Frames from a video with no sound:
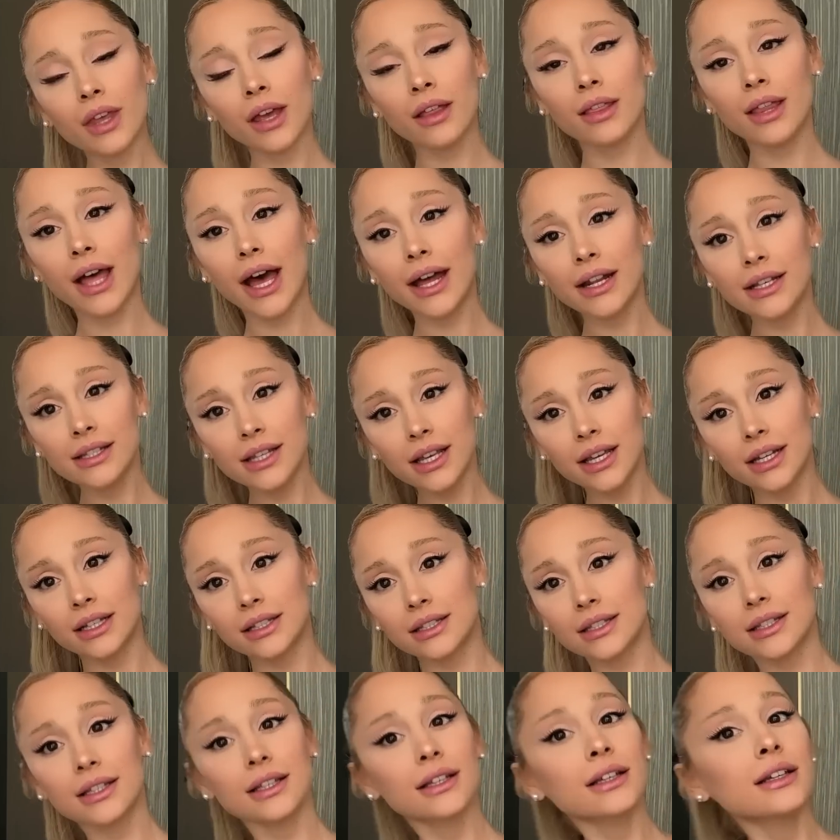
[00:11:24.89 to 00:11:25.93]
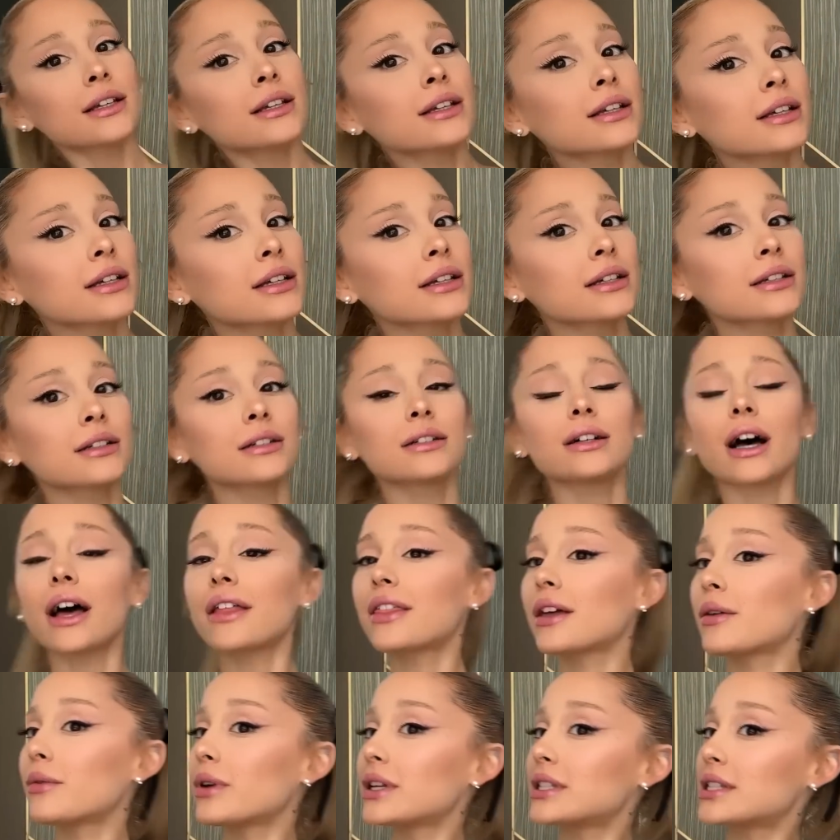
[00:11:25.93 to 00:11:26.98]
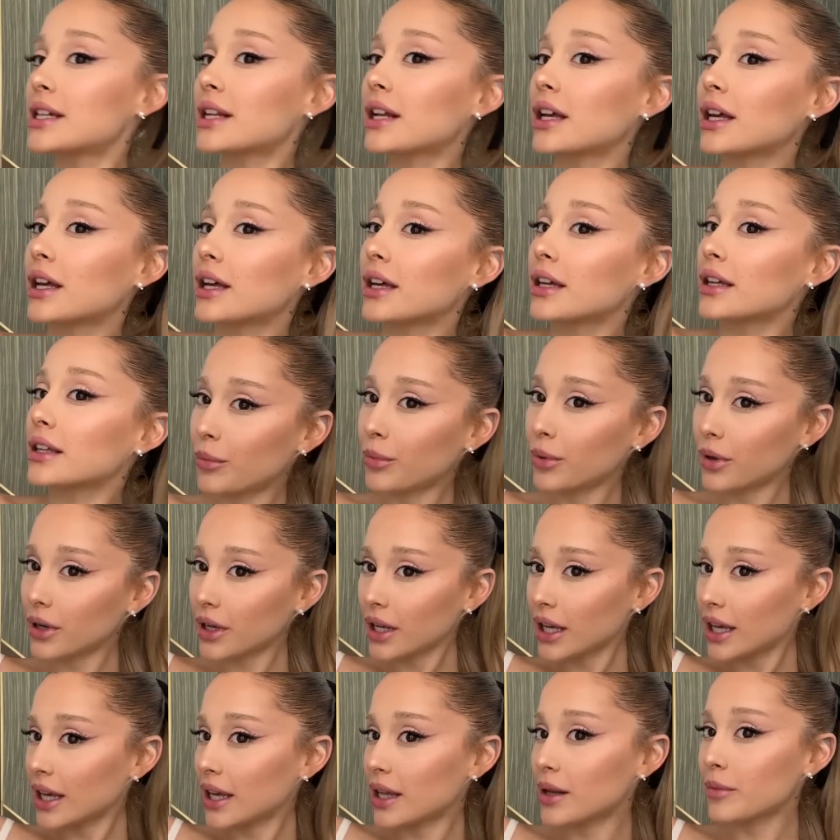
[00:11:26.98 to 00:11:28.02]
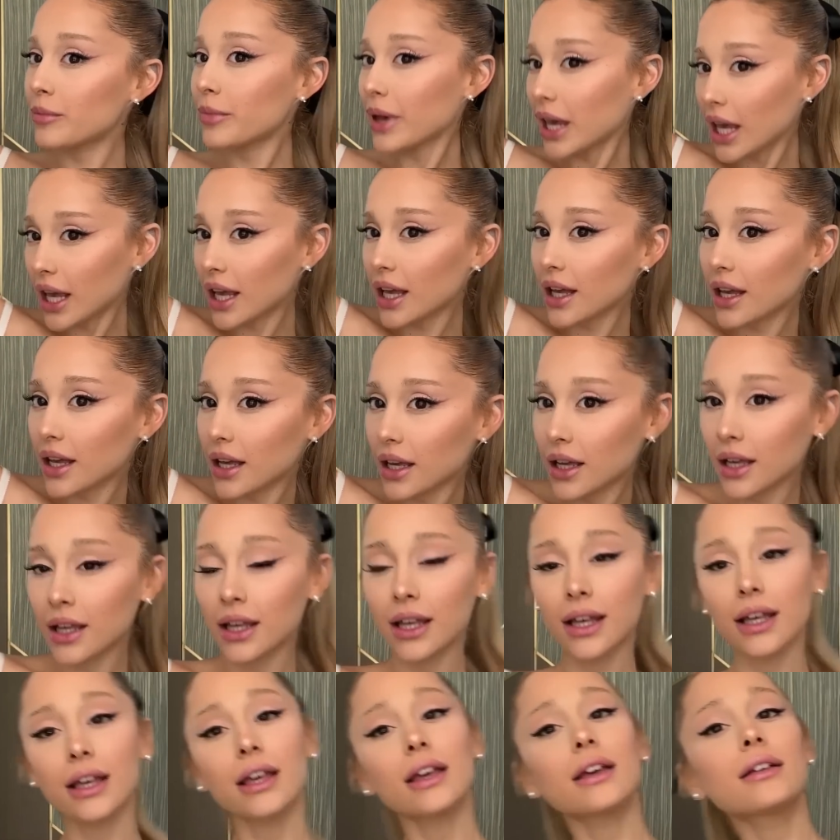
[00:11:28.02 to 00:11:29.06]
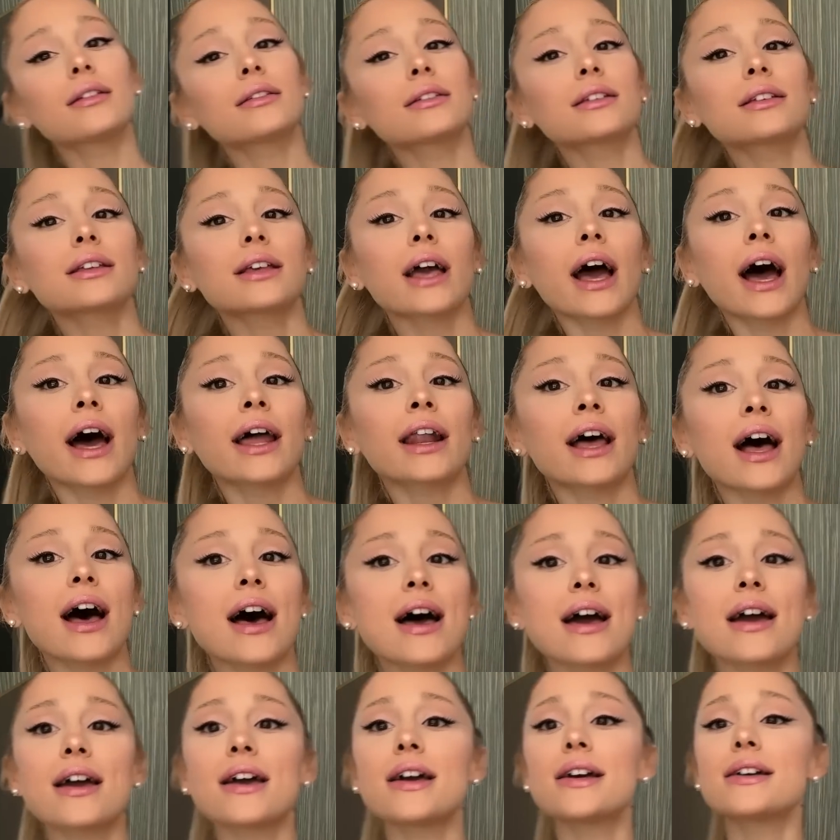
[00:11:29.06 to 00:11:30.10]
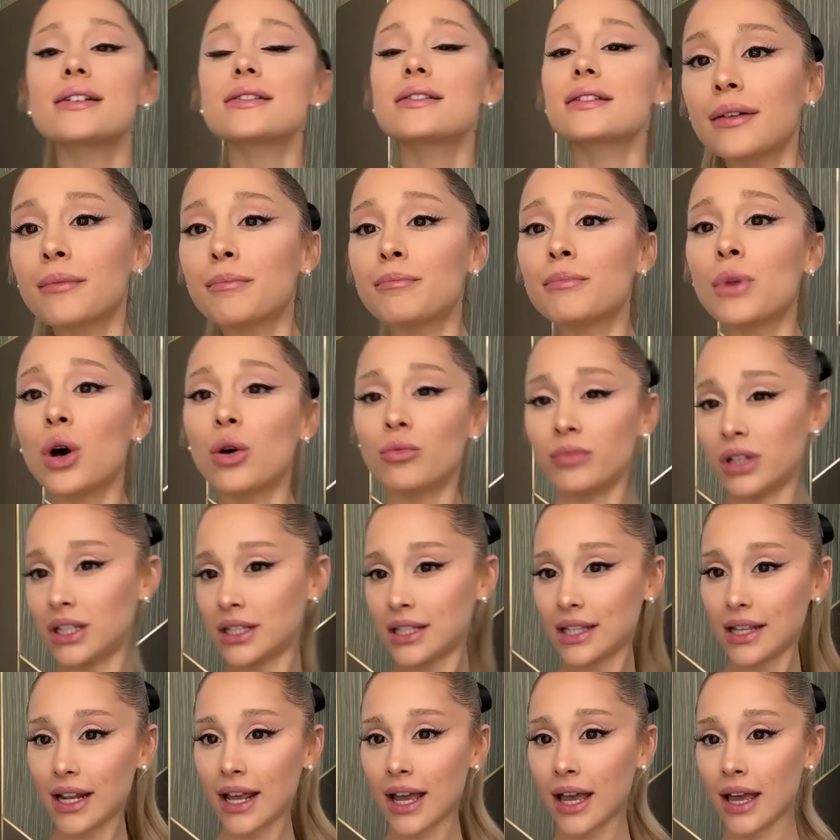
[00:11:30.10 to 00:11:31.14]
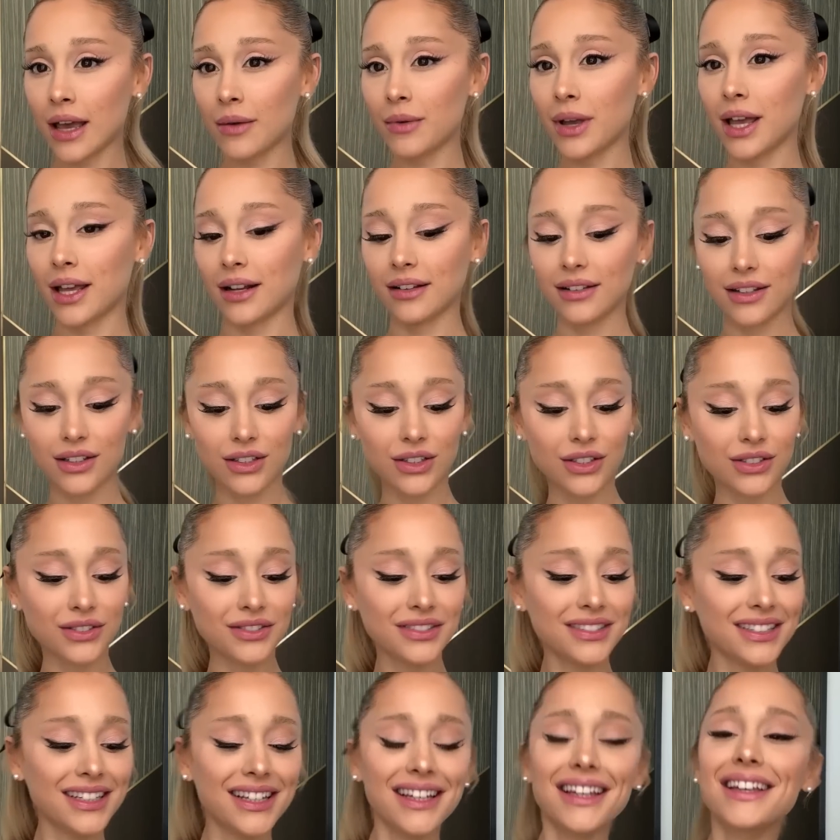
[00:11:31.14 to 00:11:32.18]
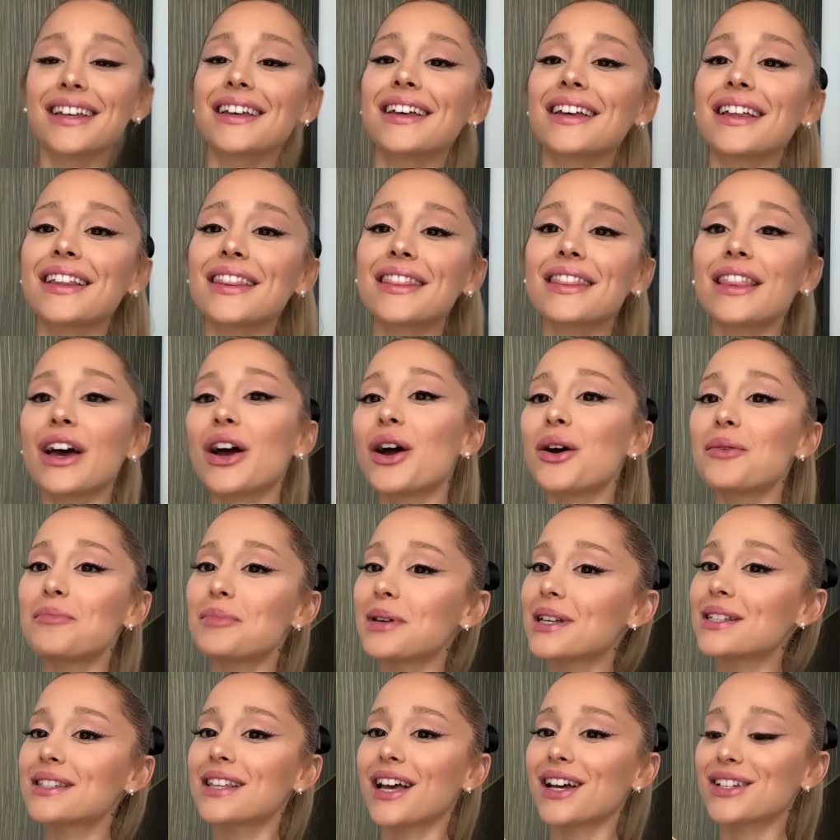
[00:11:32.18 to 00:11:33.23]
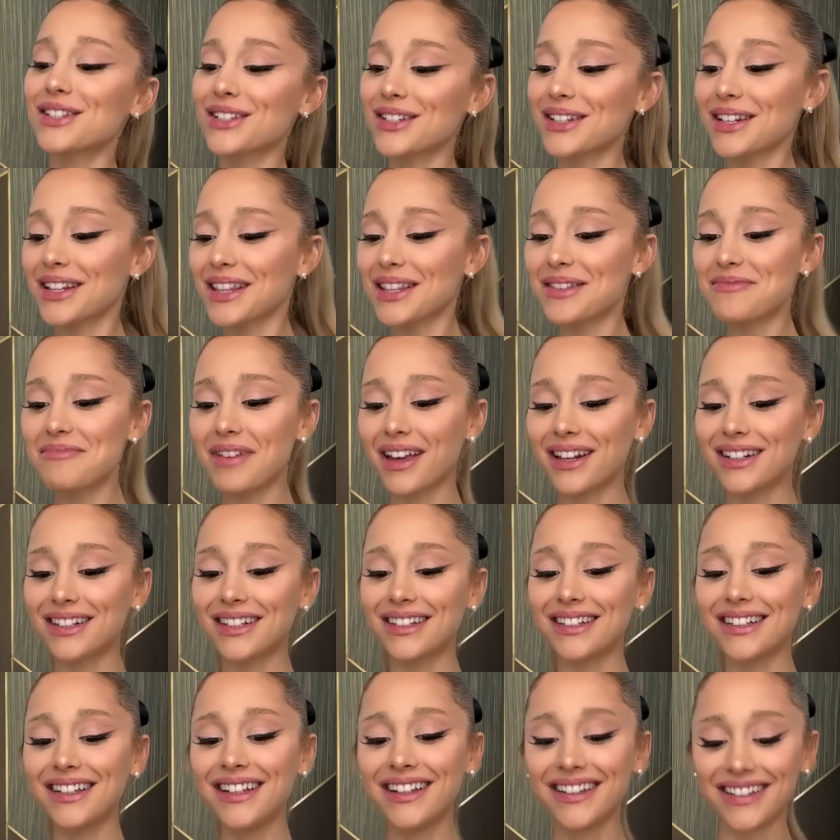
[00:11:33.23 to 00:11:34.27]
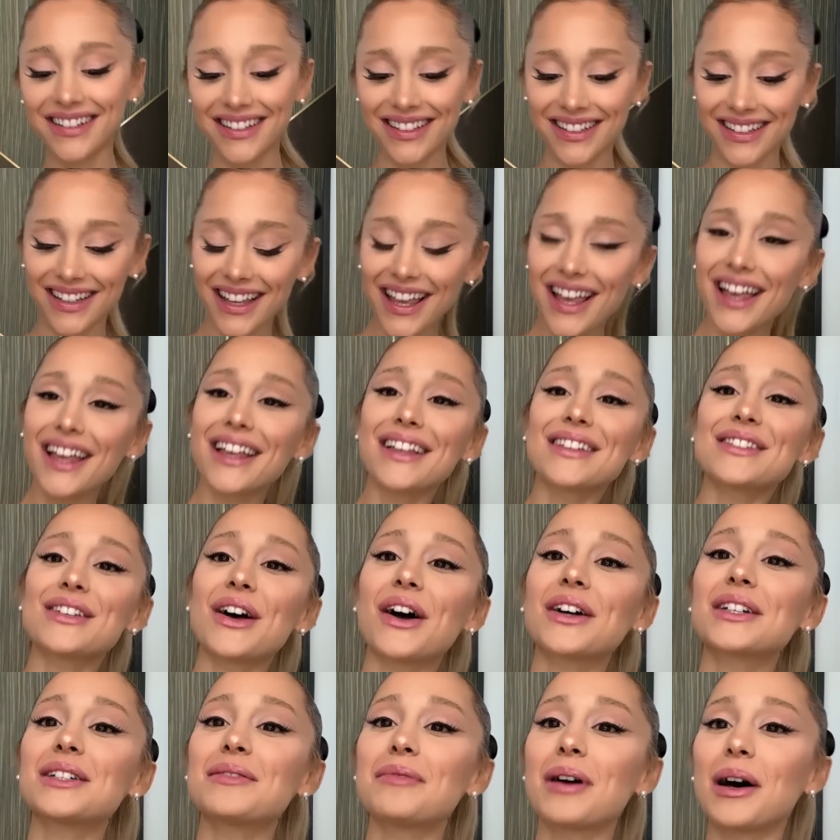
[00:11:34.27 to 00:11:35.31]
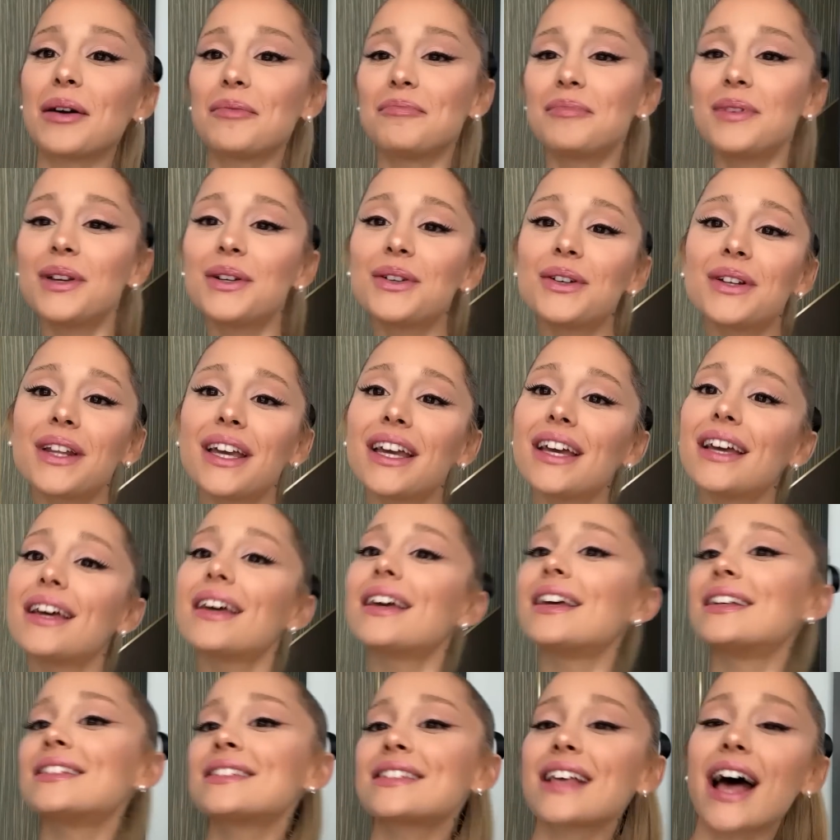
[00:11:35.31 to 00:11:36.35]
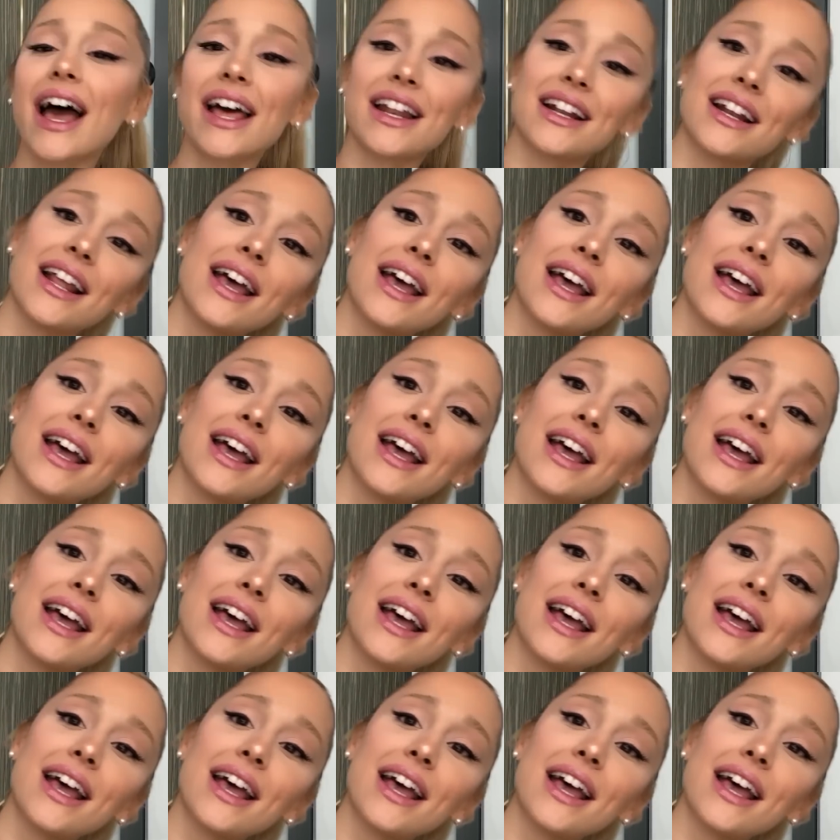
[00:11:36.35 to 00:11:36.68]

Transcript: That is it. I think we did a pretty and pink cat eye moment today. We had a little therapy session in the middle, talked about beauty inside and